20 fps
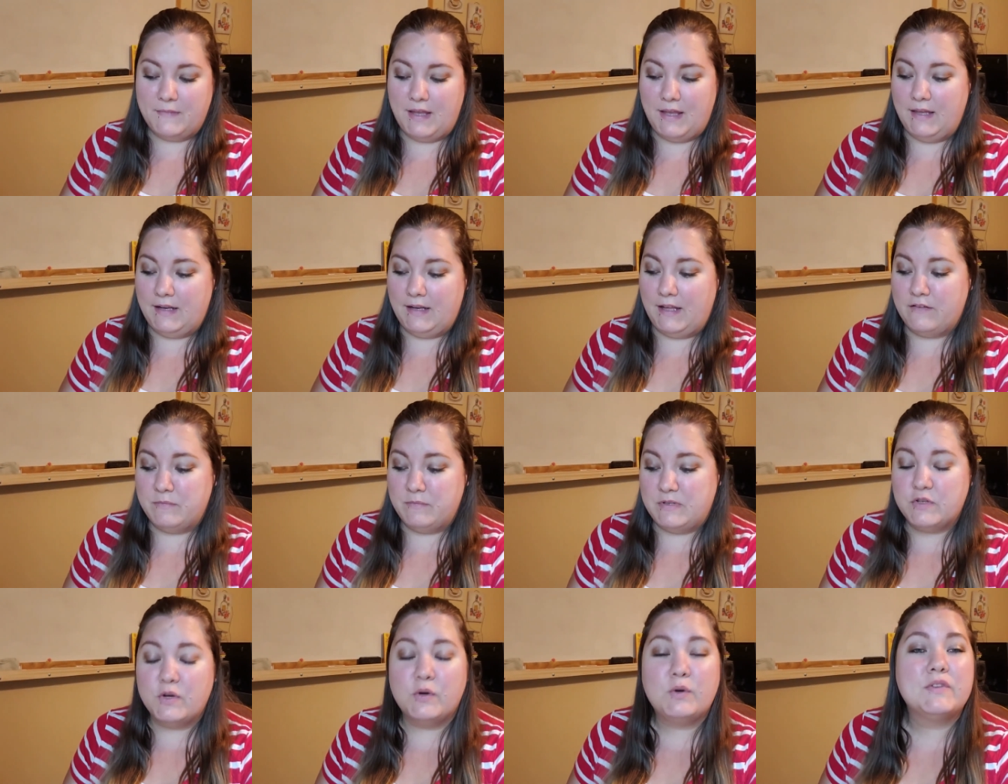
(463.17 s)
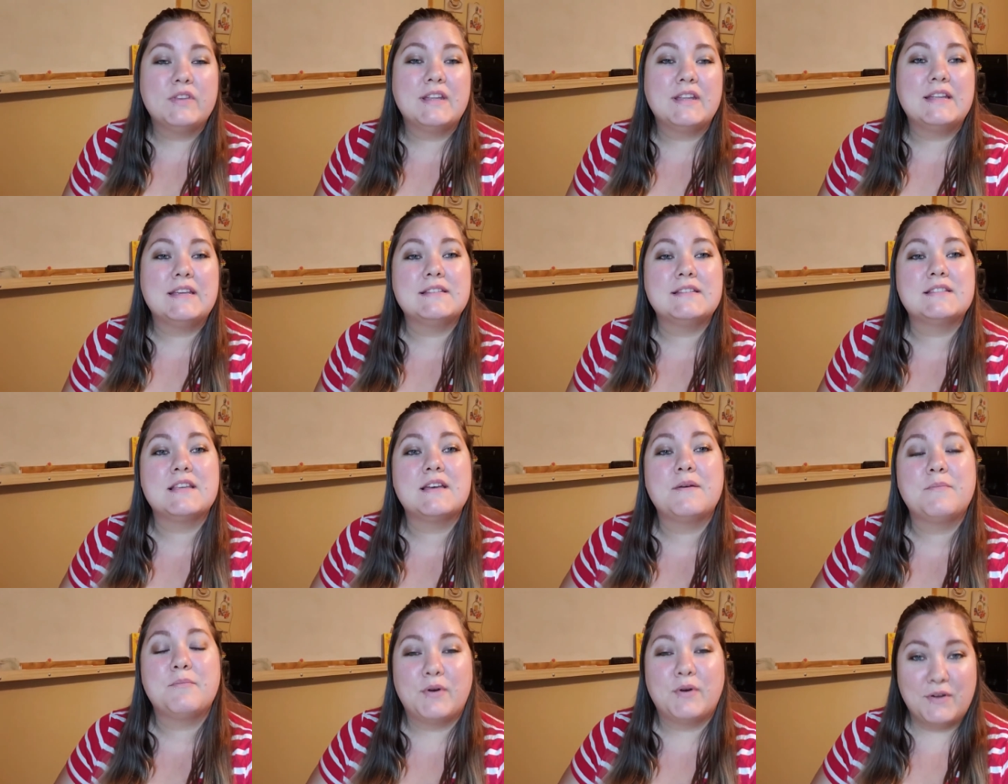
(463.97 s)
And I've been told that his
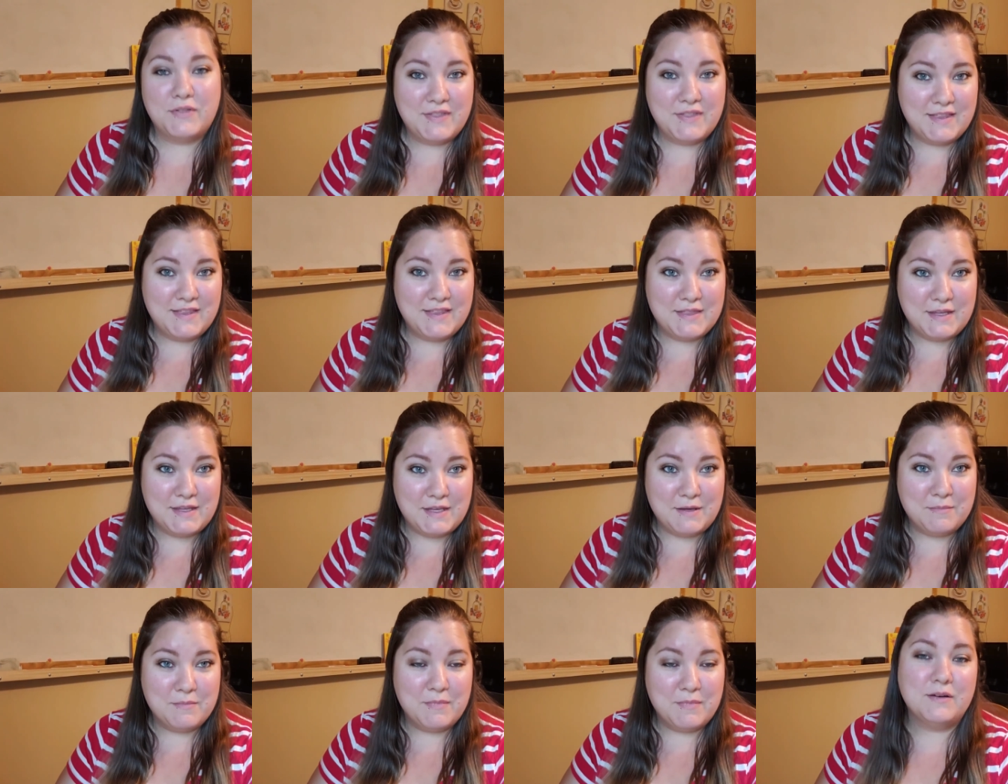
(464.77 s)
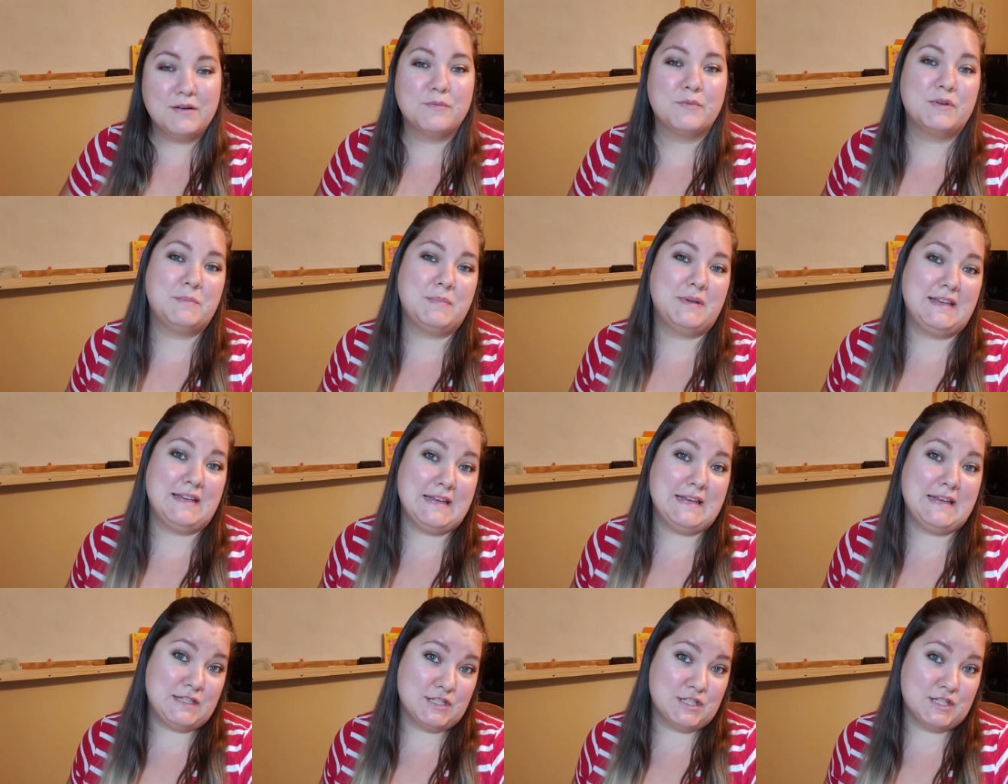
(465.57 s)
birthday theme would be
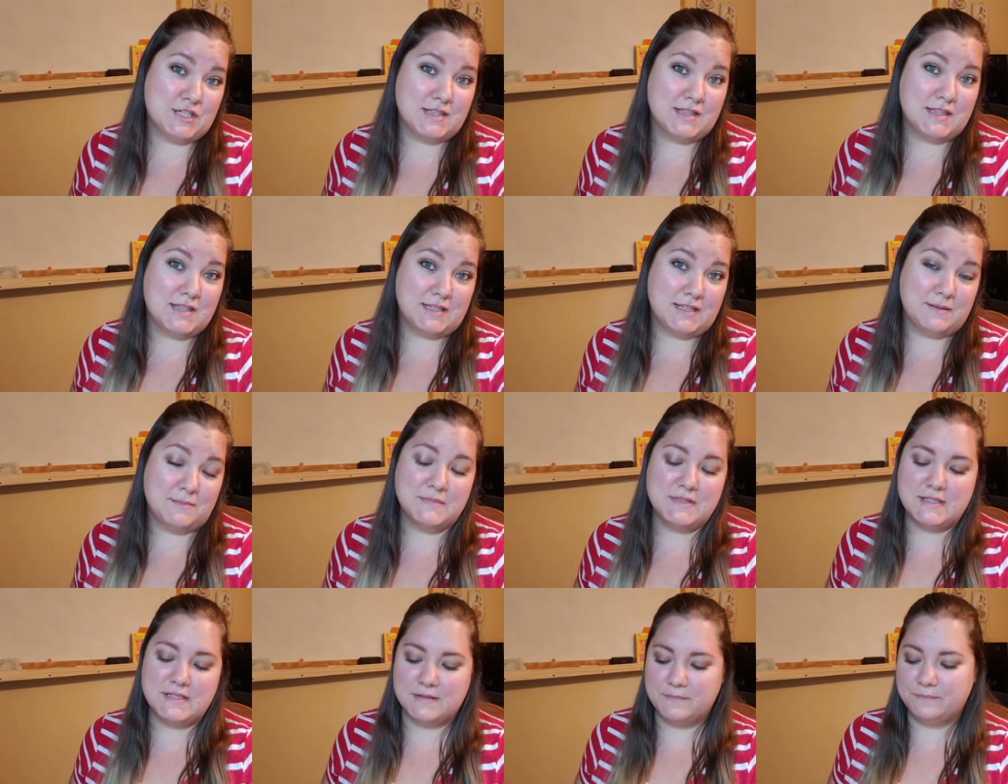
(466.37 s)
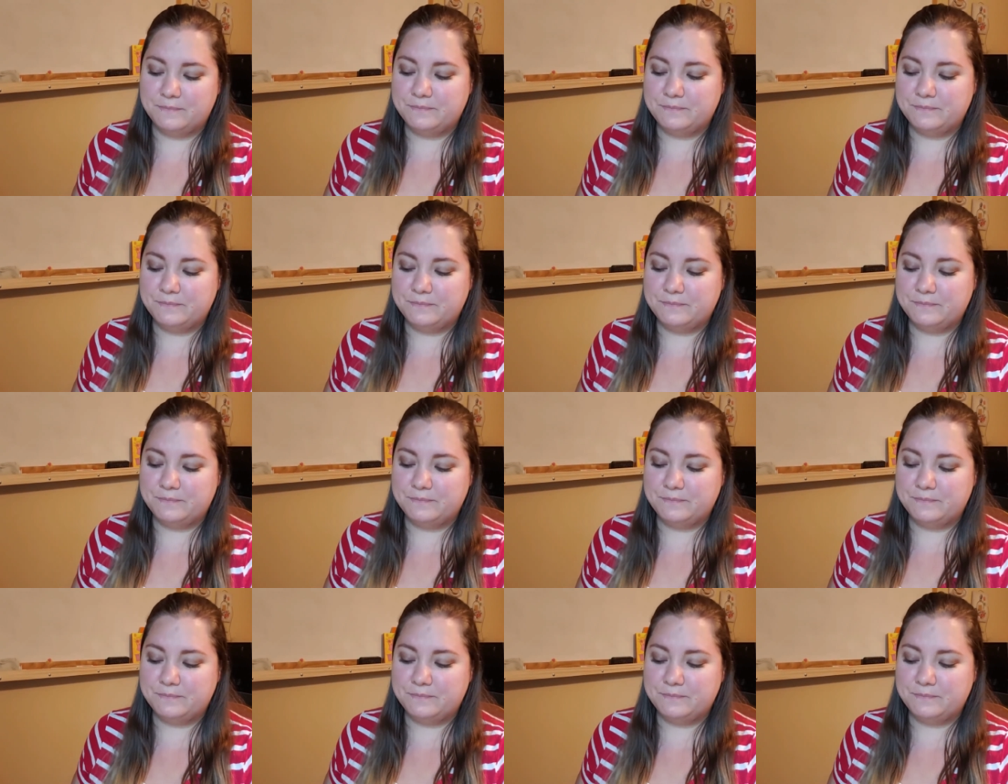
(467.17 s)
ninja themed.